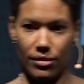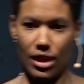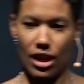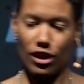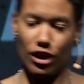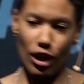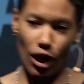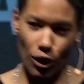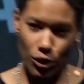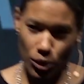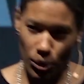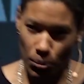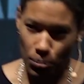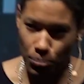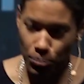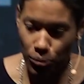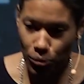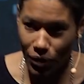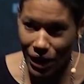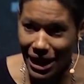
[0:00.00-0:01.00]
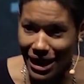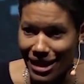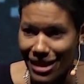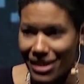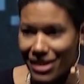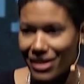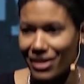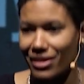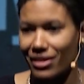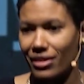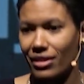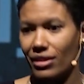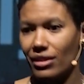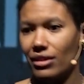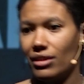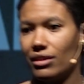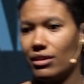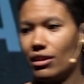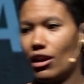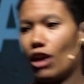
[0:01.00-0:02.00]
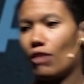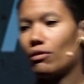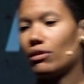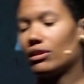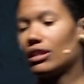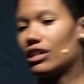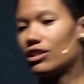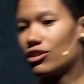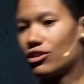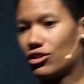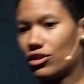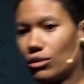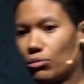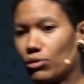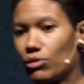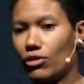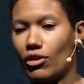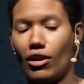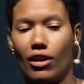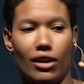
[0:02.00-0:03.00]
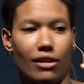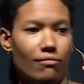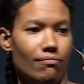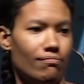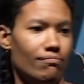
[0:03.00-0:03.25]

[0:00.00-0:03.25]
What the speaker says: They also break our relationship with God.